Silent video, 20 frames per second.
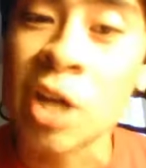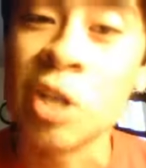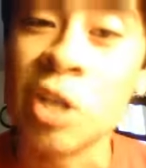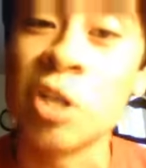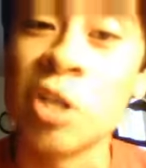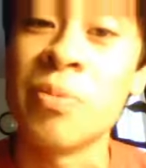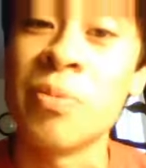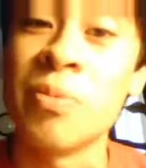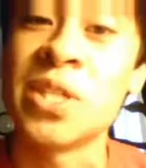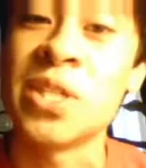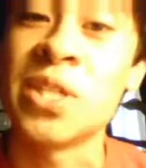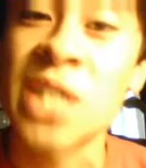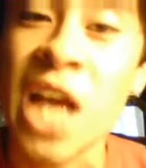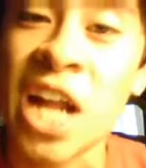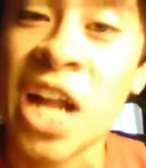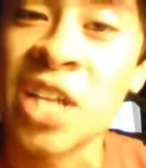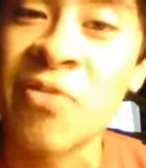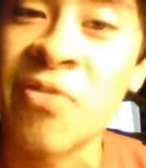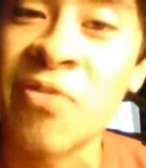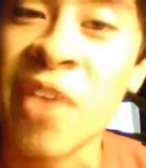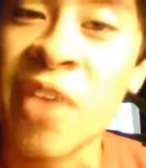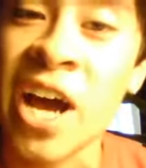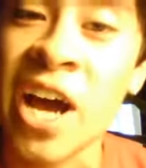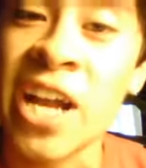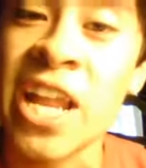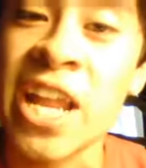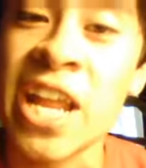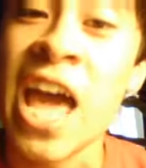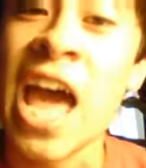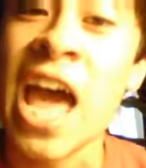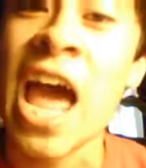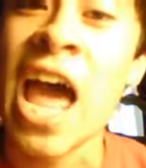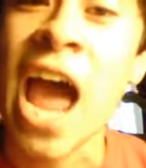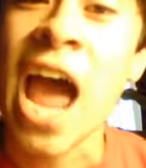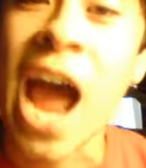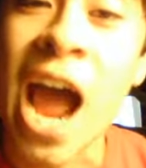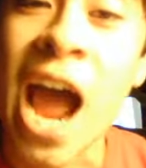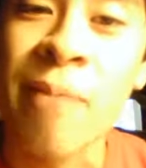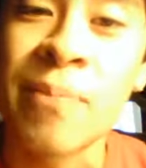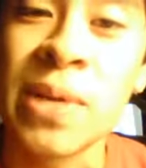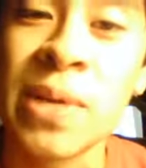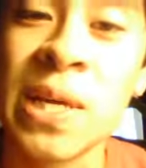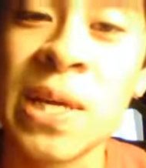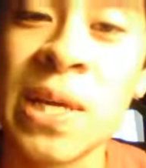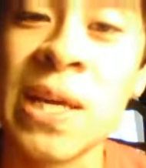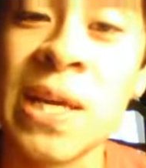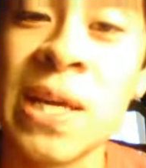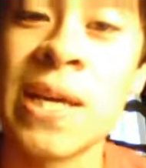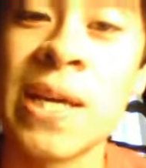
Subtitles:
You'll be satisfied, happy,